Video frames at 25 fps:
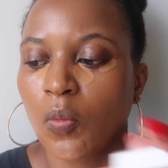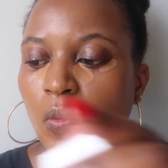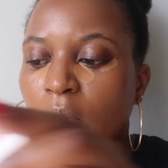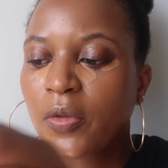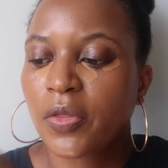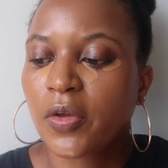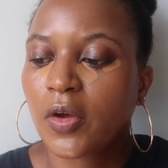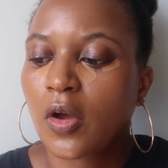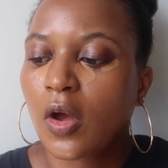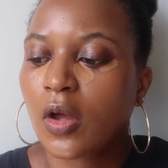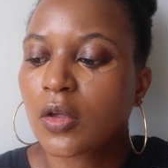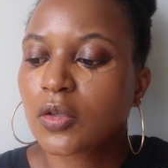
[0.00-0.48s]

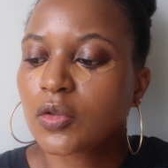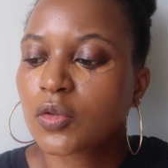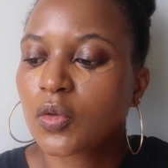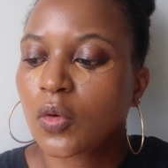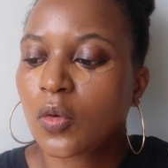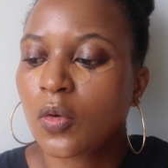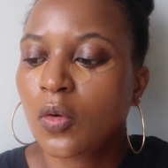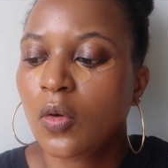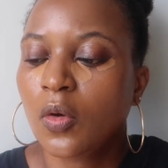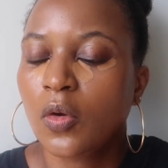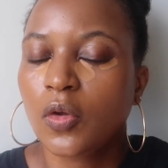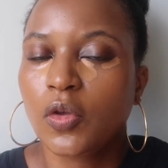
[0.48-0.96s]
with a
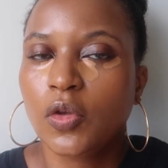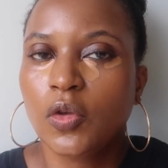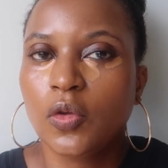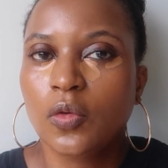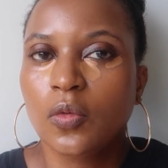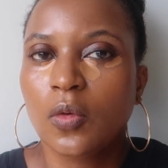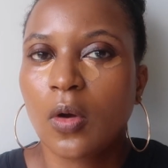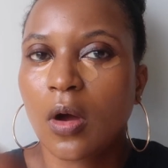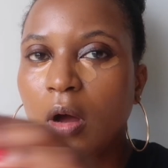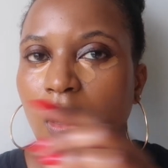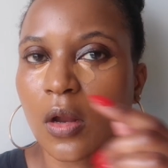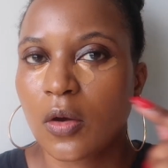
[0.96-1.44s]
contour
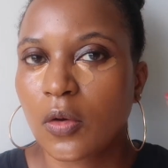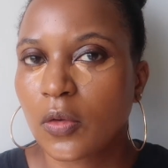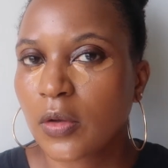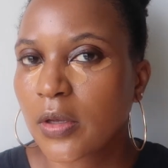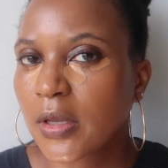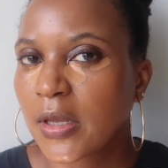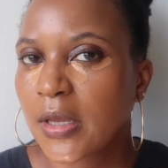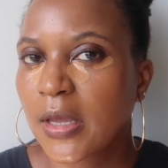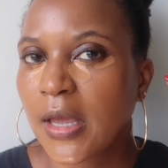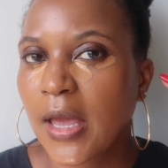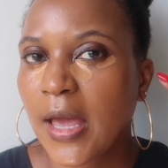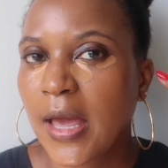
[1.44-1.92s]
you are
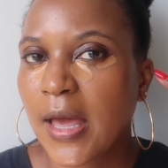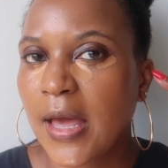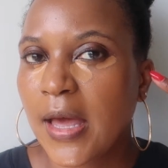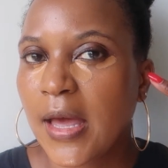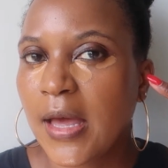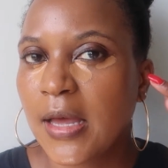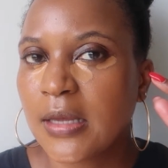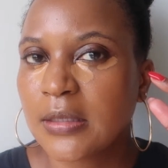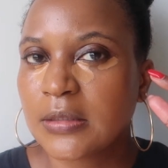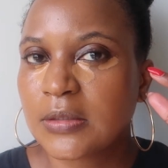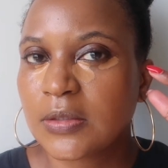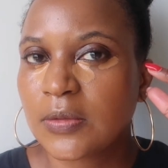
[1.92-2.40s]
looking
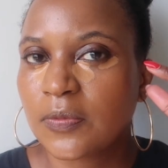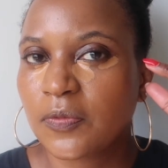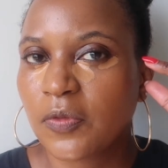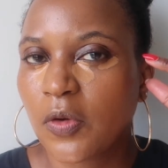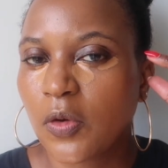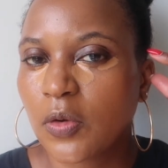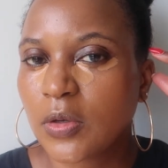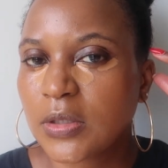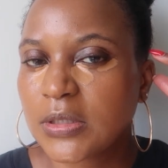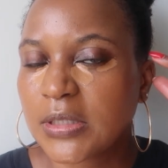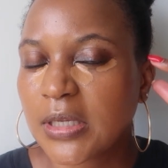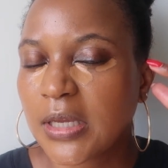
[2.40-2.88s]
at
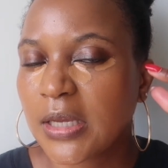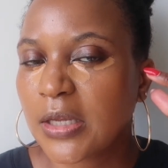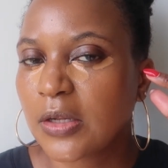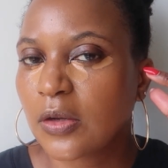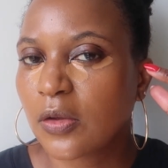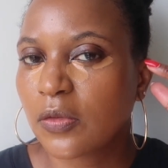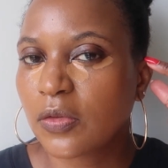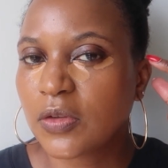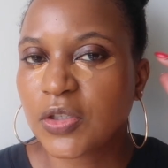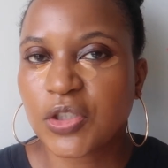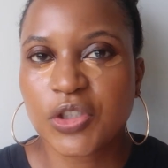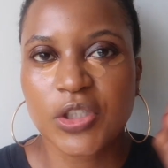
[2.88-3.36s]
focusing in
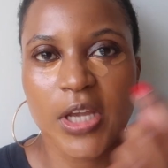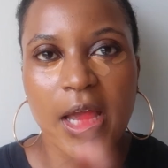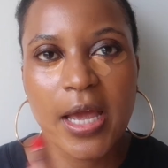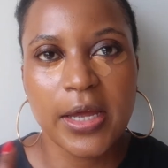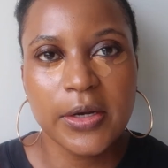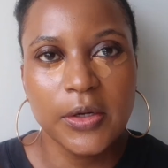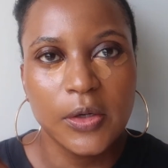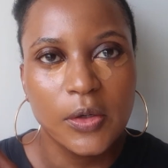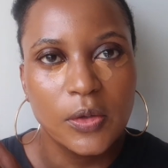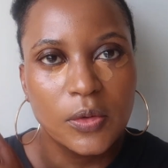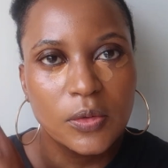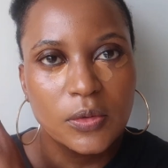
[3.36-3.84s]
on the
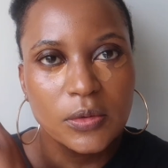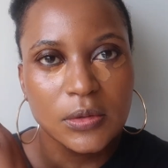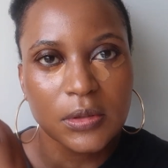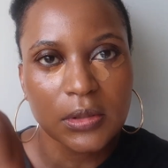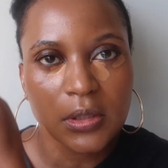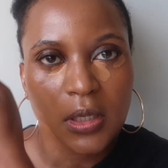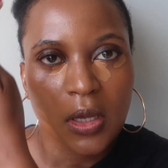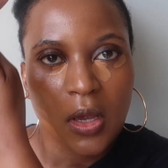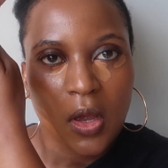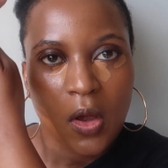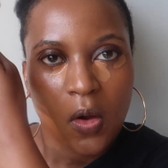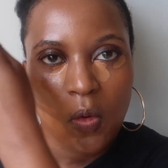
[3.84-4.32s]

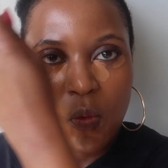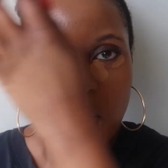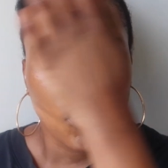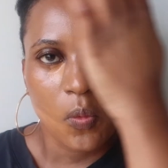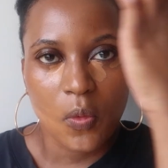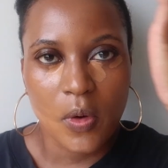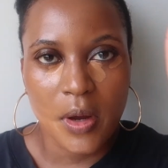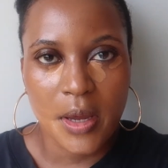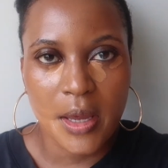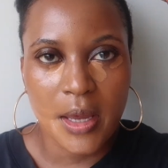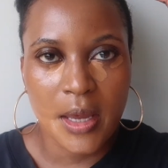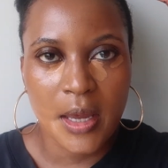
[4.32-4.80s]
shadows
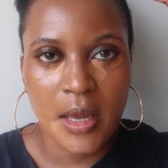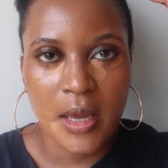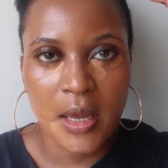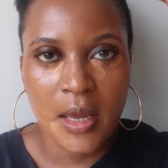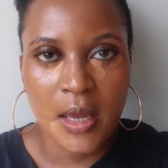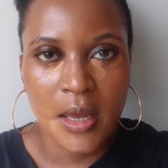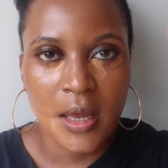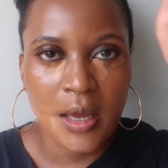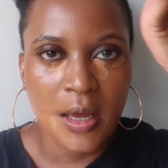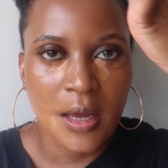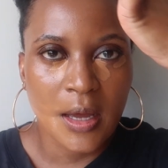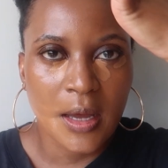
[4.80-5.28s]

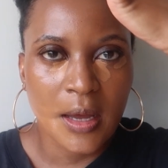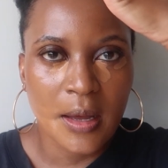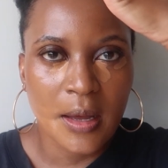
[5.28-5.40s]
where